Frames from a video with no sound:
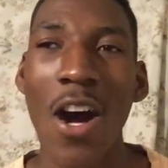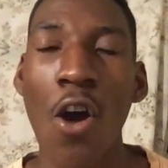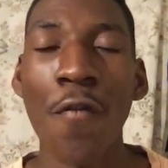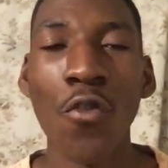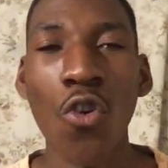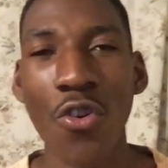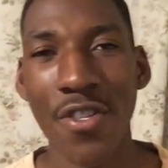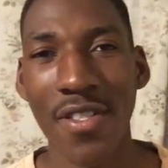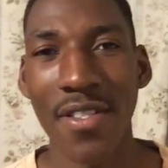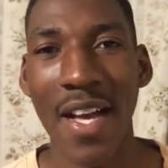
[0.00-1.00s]
of
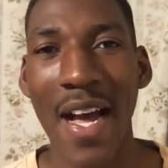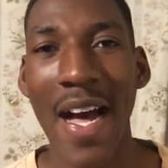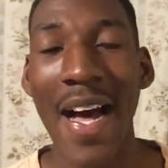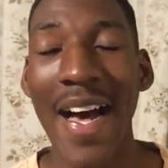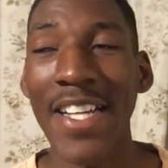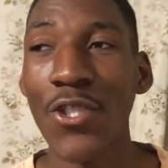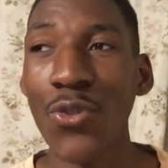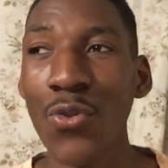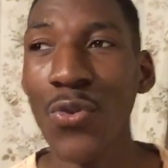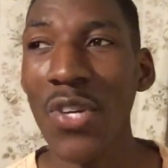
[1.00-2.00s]
course, I
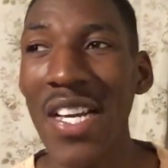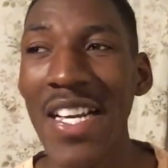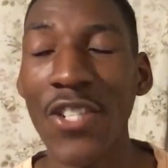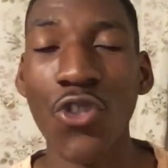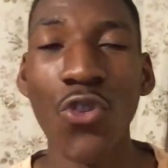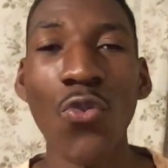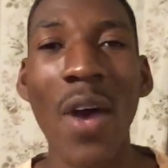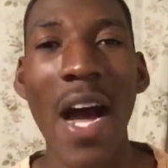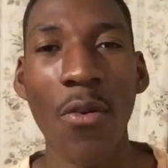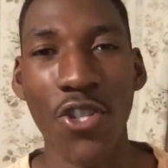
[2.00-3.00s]
do a
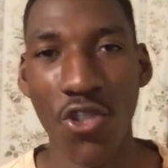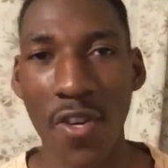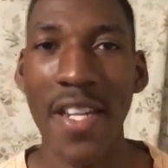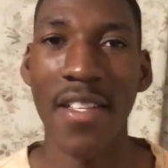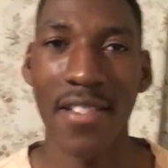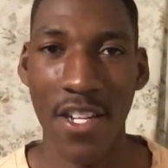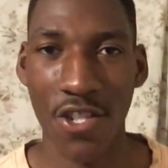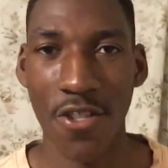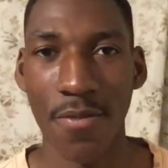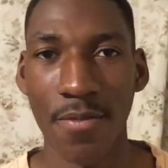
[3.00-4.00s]
two hour training
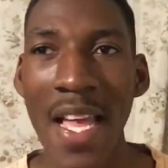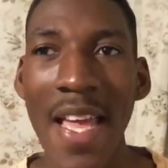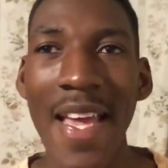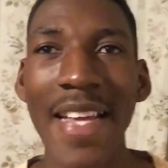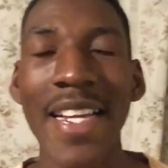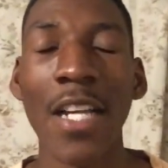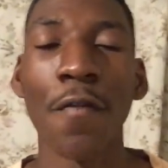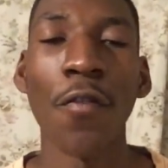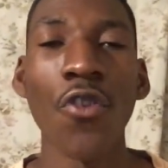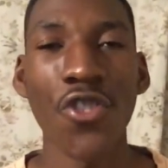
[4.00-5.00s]
session. And
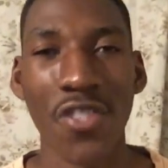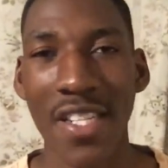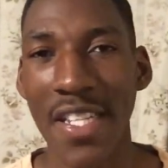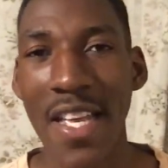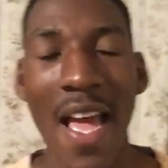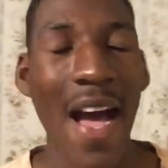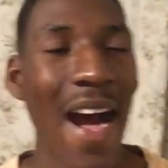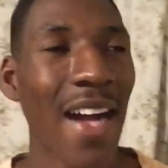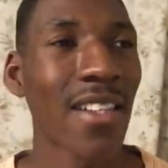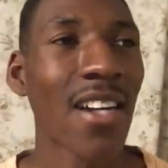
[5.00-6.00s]
unfortunately,
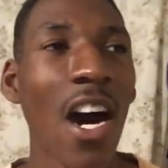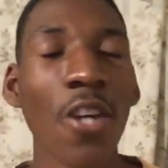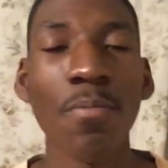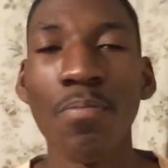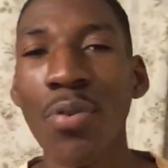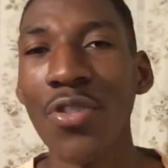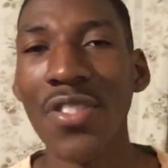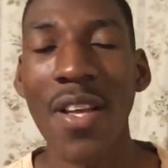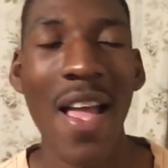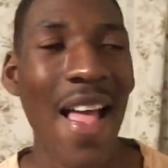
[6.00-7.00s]
I can't
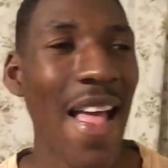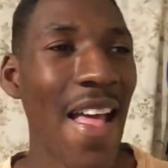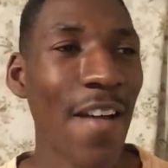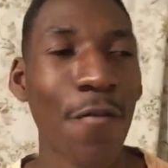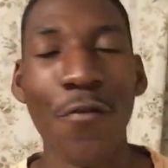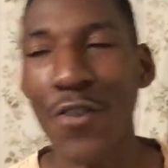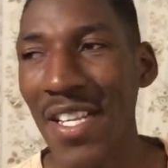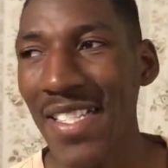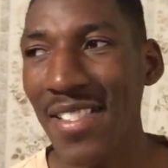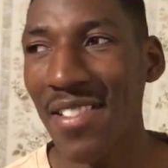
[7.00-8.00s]
put
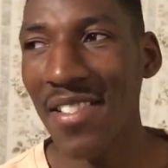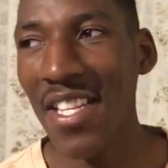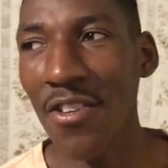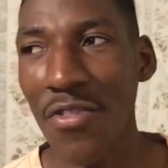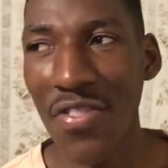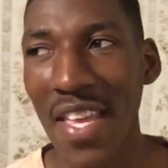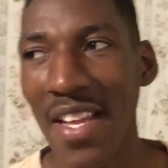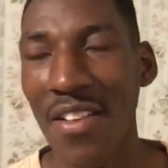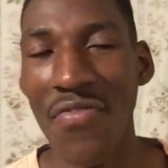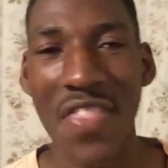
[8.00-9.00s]
every single
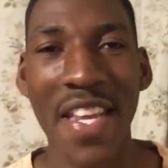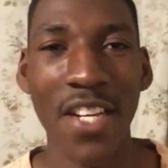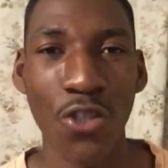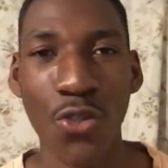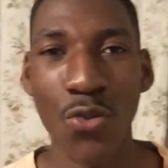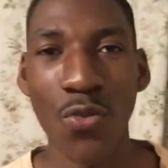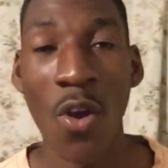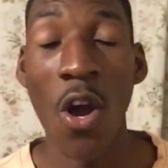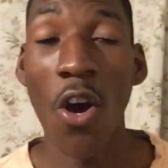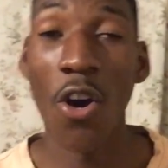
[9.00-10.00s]
thing that I do
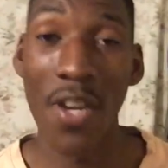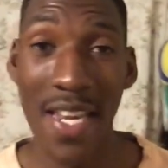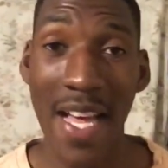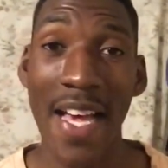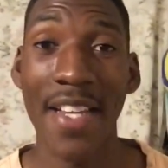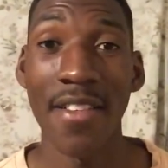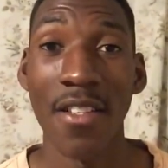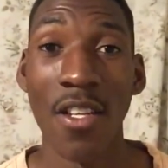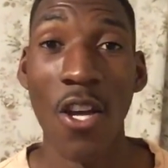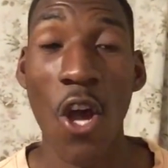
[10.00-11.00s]
online.
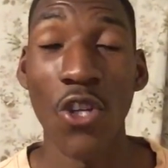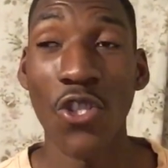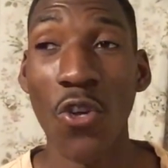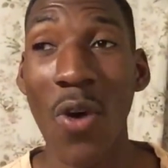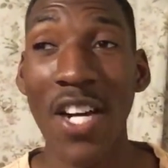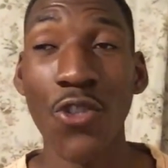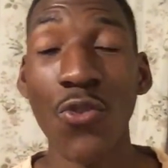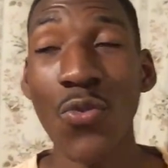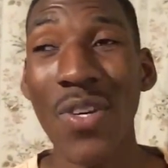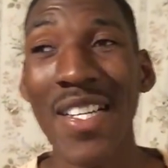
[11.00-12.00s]
So I
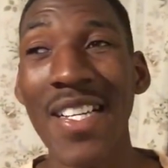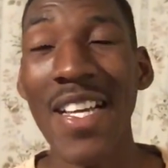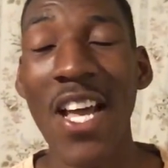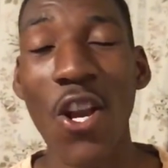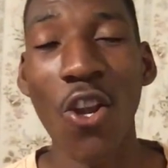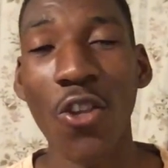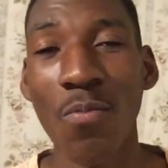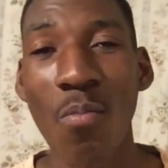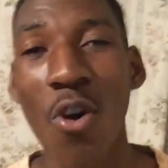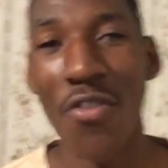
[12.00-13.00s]
do a
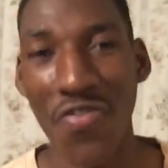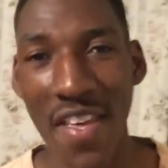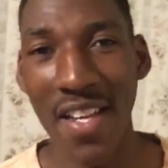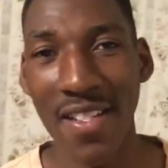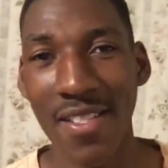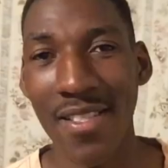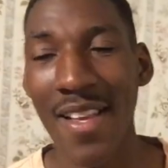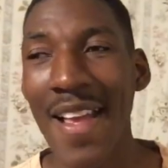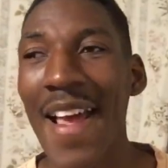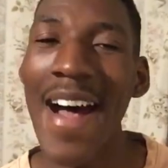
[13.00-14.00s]
lot more things
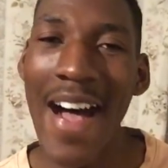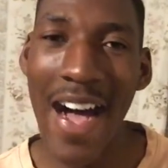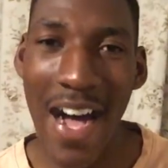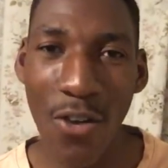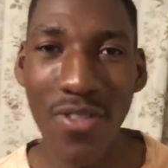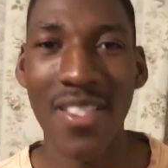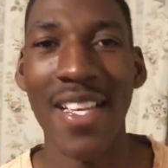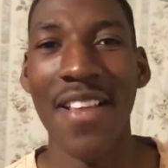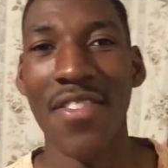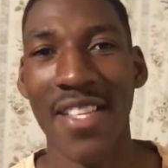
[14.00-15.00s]

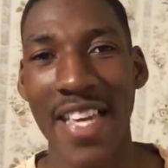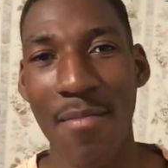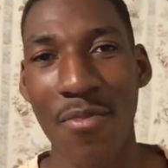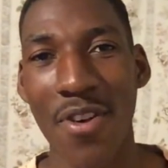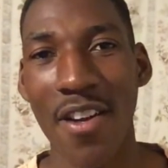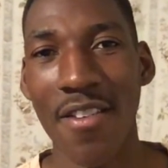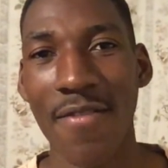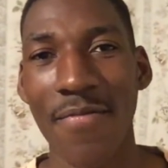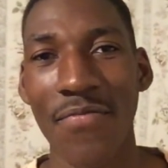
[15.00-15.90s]
outside the camera